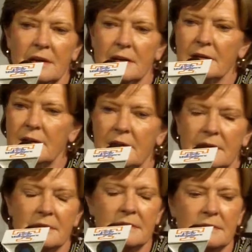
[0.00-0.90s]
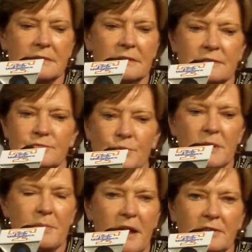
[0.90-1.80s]
uh, and, and, and
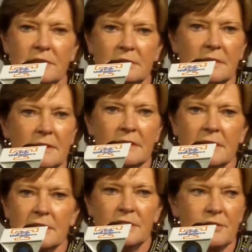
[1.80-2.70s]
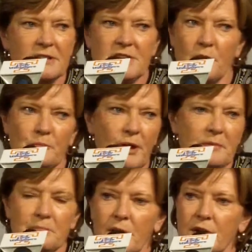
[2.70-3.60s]
rebounding you know that's our
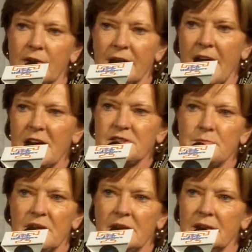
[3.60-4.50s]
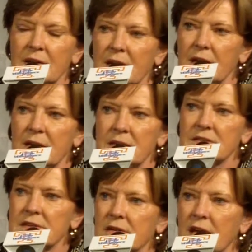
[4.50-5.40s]
bread and butter and has been
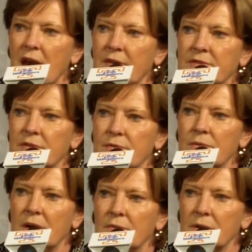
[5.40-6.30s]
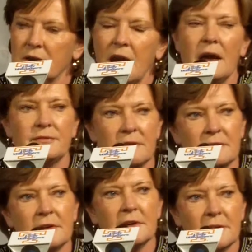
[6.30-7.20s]
and it's going to have to uh, we're going to have
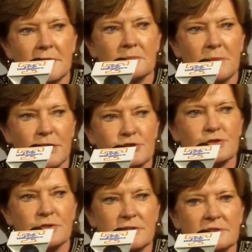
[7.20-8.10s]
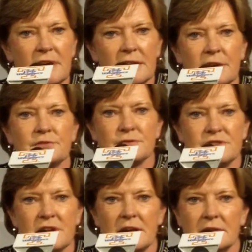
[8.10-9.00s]
to make sure that they
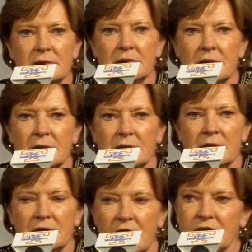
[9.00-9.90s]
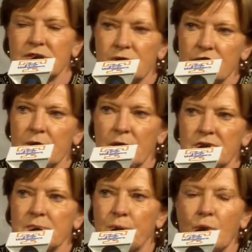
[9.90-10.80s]
understand that that's two of the
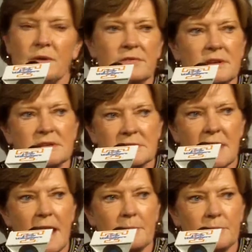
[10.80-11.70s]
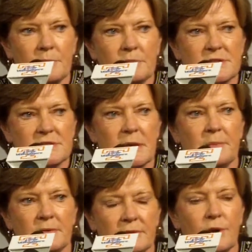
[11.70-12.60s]
most important things that happen when we
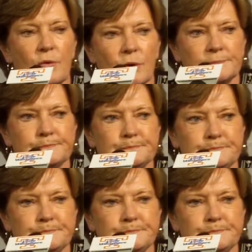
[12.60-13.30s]
step on the court.